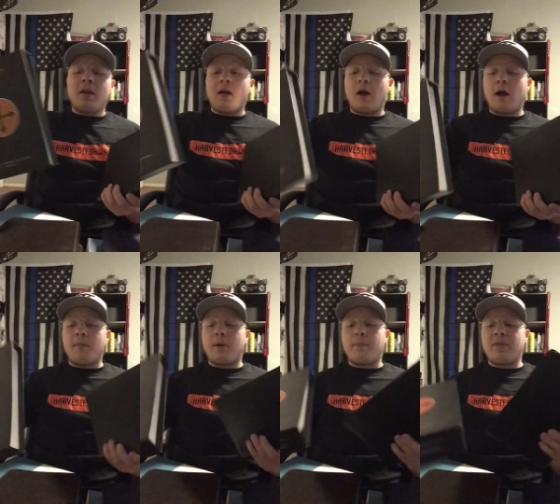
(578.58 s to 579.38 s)

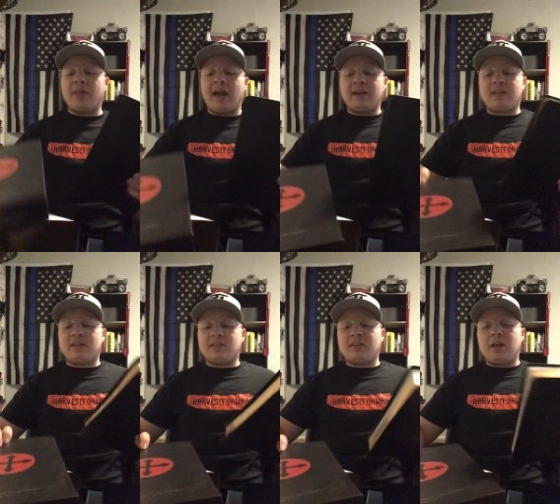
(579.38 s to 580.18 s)
But that
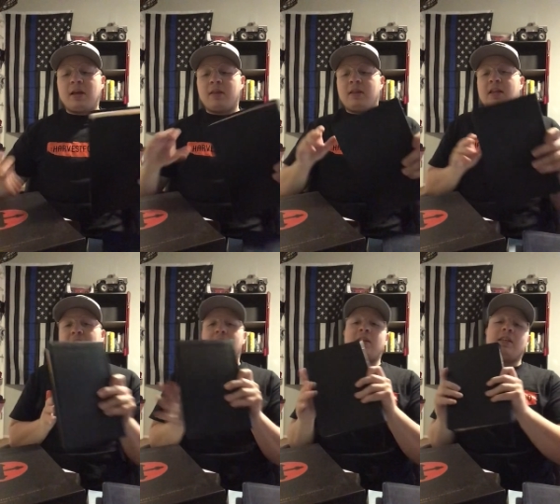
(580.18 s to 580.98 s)
is
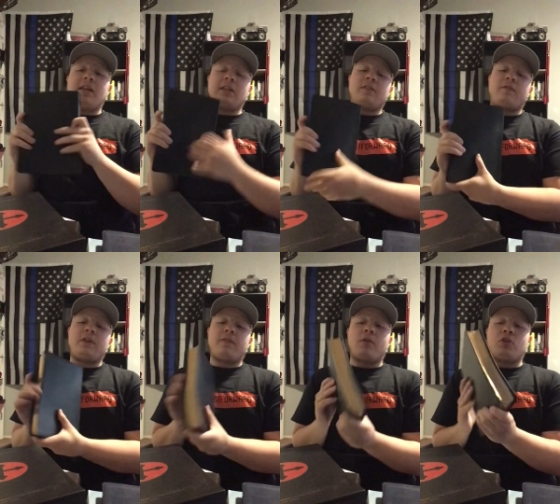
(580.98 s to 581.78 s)
the
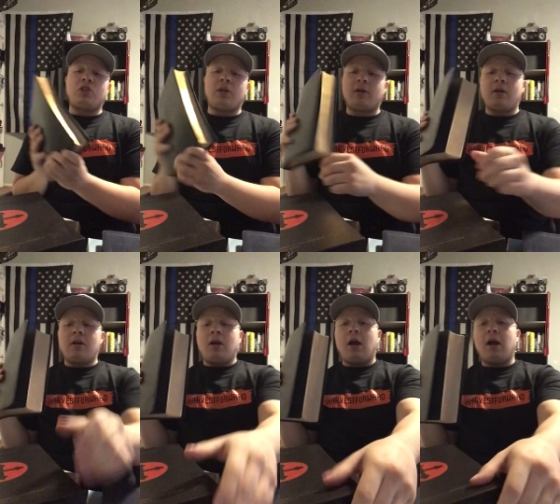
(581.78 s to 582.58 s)
ESV version
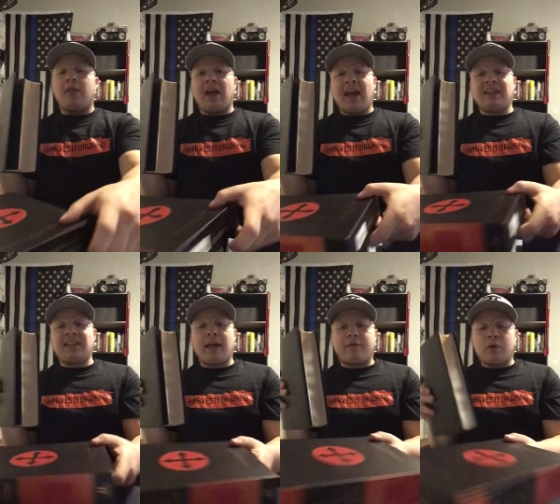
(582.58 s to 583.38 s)
that has
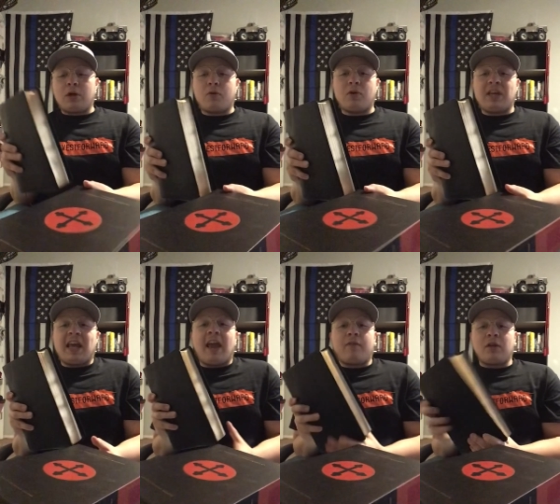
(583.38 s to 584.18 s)
every creed,
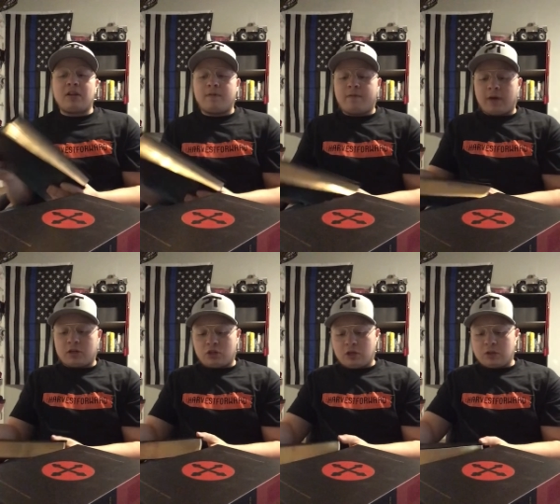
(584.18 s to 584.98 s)
every
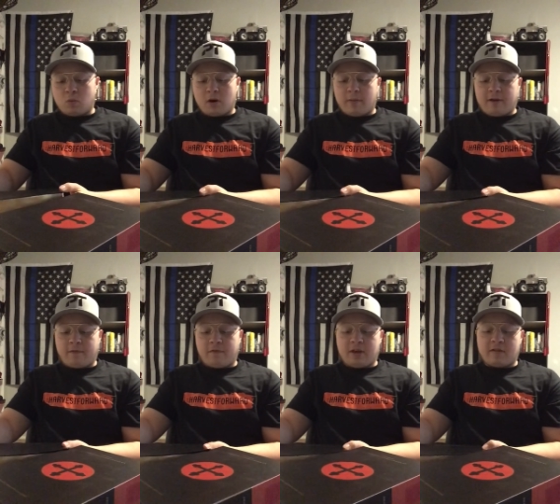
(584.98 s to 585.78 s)
confession. It's one of my
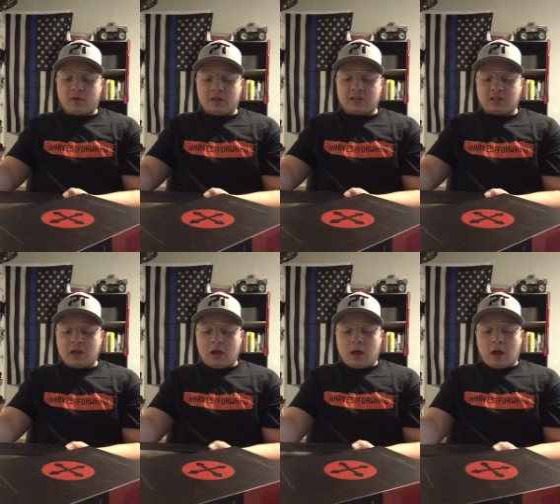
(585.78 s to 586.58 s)
favorites.
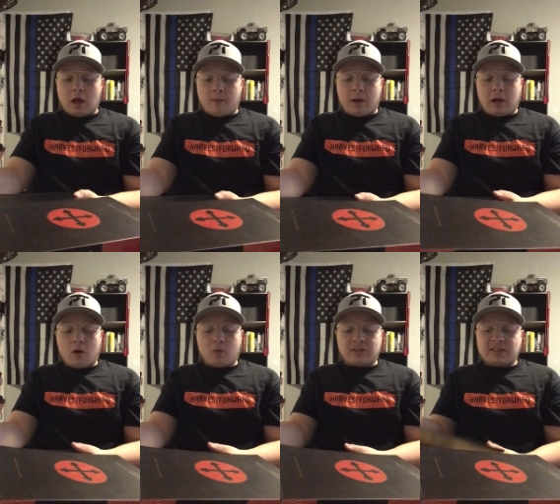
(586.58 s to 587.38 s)
I
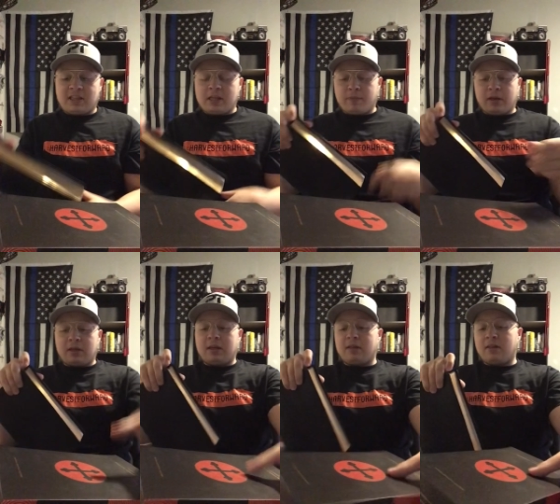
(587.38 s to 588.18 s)
always keep it
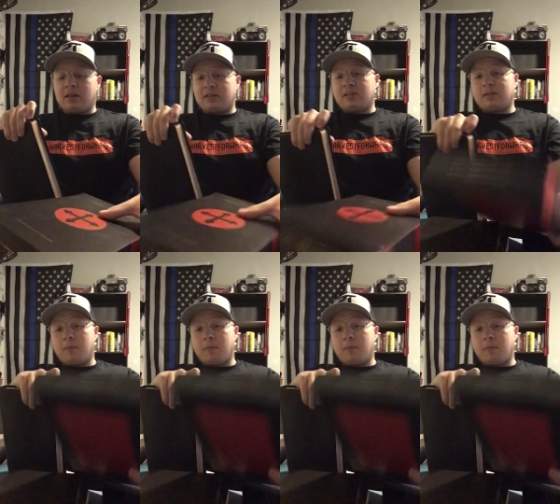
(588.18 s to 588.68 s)
in this